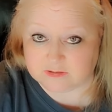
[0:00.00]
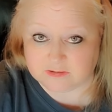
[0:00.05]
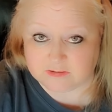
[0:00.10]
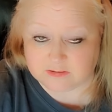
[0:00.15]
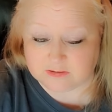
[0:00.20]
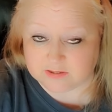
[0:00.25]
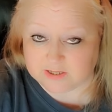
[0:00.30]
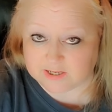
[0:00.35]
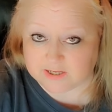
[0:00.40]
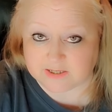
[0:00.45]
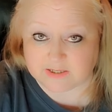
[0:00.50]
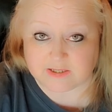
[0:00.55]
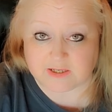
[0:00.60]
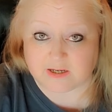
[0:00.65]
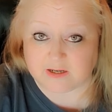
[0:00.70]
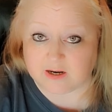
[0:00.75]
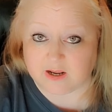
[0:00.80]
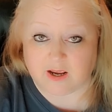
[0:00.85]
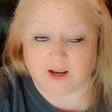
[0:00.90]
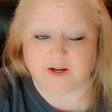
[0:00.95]
Like I
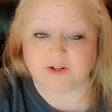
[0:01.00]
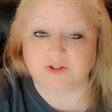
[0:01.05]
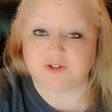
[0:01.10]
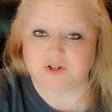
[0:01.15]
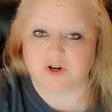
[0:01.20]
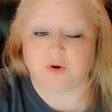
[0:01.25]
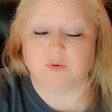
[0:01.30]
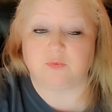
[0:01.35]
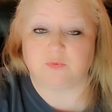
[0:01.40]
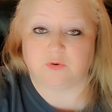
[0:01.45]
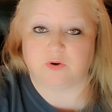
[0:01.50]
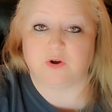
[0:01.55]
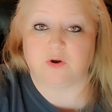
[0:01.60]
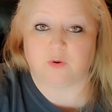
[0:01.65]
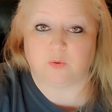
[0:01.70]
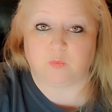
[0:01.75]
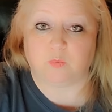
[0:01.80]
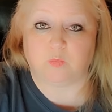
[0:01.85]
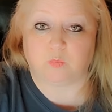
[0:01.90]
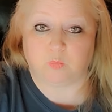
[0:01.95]
said, I don't
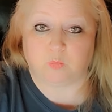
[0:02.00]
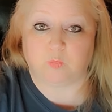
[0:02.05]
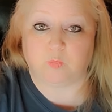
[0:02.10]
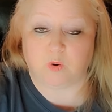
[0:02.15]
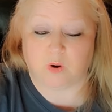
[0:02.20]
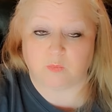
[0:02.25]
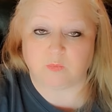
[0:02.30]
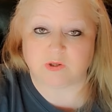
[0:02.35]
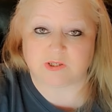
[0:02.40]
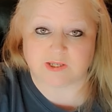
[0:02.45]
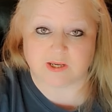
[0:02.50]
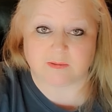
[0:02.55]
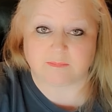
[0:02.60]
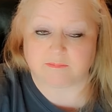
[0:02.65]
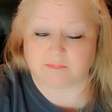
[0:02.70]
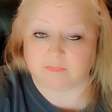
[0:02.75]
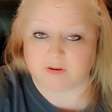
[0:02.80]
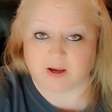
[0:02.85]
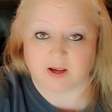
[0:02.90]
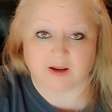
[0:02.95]
know what was up.
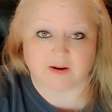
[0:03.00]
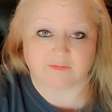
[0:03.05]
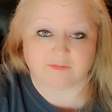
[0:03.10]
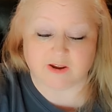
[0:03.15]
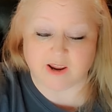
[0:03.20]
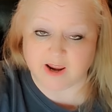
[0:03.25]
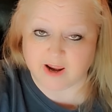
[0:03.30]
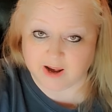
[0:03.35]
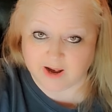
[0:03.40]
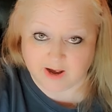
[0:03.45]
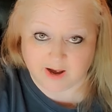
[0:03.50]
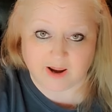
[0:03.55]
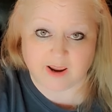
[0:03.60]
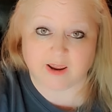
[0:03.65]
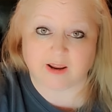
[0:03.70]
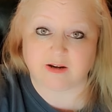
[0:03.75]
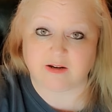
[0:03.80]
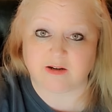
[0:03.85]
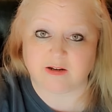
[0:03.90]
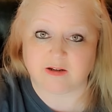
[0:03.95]
I've
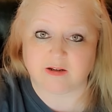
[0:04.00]
had